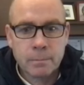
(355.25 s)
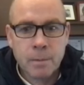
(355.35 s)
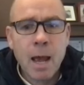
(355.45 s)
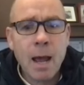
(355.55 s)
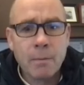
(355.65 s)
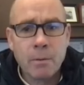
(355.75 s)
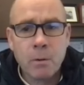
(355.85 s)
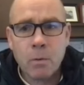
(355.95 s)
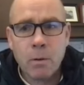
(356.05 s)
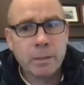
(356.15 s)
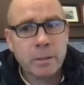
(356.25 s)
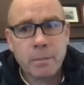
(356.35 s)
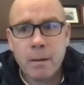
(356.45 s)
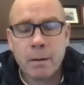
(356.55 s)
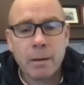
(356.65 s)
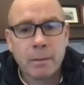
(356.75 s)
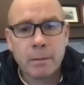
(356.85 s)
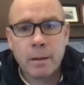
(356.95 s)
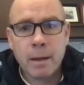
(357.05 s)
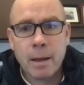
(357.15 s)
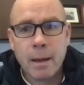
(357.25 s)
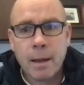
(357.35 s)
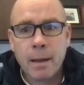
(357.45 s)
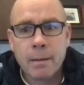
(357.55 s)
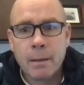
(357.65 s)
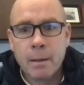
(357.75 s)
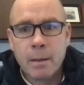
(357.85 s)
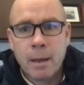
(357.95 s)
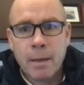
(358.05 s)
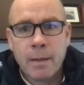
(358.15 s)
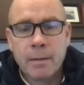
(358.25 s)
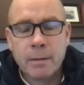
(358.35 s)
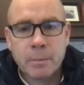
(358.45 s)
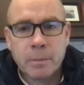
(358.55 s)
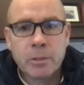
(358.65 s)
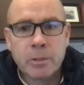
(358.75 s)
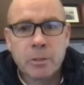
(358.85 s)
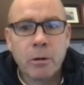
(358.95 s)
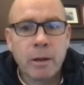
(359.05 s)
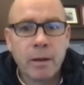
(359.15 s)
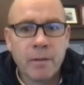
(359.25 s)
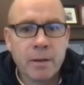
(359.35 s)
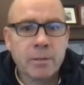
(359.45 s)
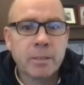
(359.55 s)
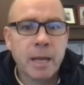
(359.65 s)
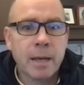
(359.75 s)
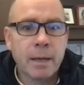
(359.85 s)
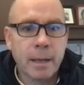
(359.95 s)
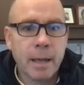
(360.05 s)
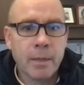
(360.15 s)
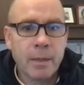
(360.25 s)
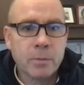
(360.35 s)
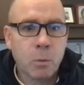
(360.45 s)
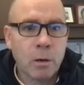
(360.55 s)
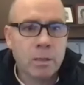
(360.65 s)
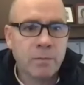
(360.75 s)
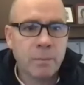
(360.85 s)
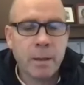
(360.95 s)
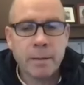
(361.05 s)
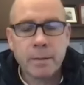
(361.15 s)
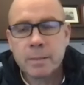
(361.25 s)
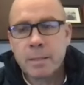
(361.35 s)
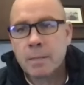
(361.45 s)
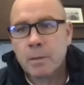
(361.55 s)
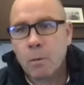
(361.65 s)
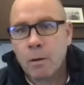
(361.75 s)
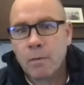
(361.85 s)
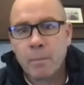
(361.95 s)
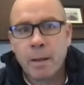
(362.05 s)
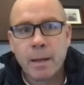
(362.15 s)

Yeah, no question about it. I think there's a maturity of understanding, hey, this works for me and this doesn't work for me,